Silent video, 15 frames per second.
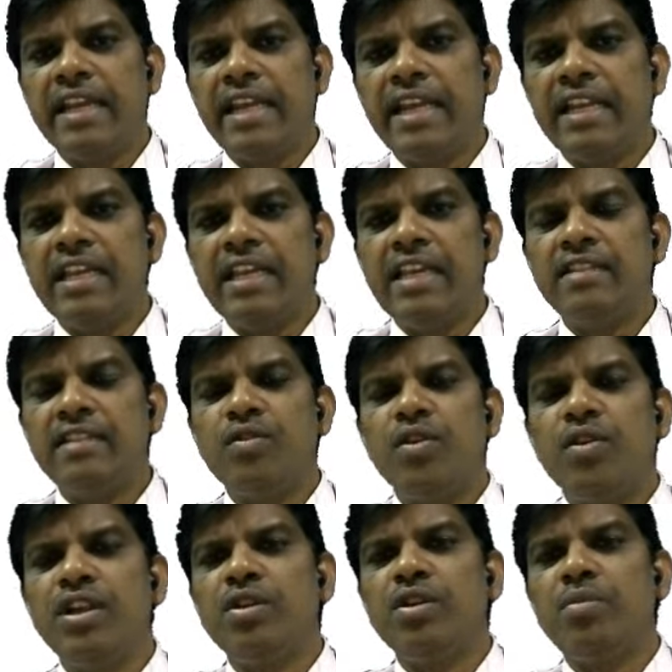It is
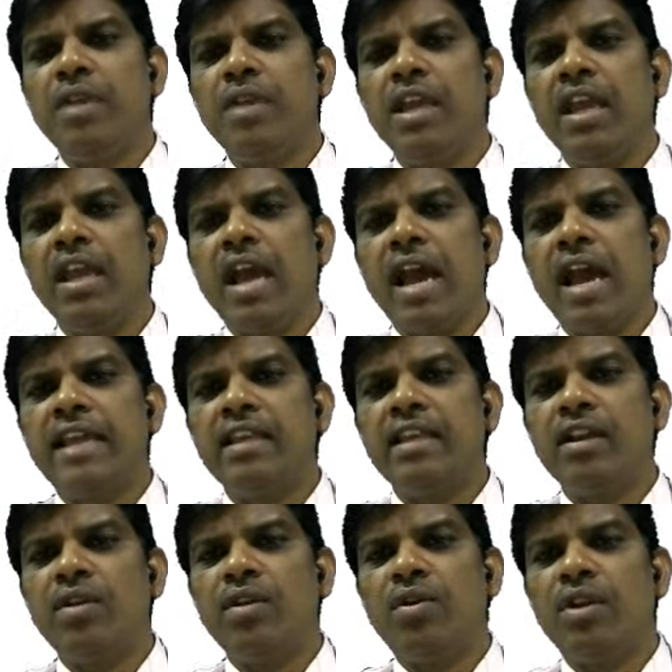going to be either
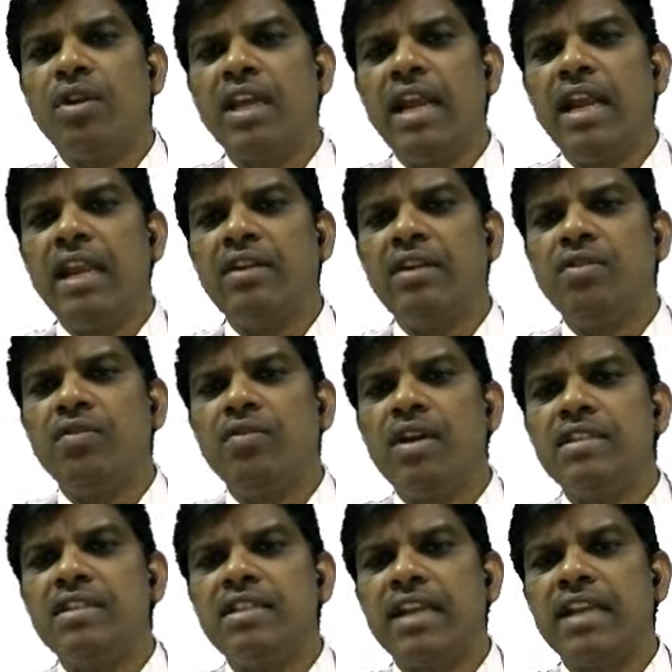rotate towards
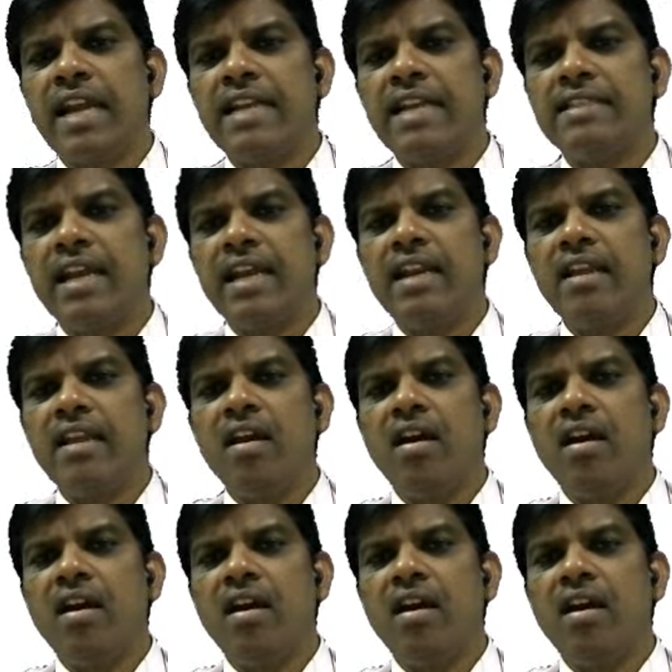right side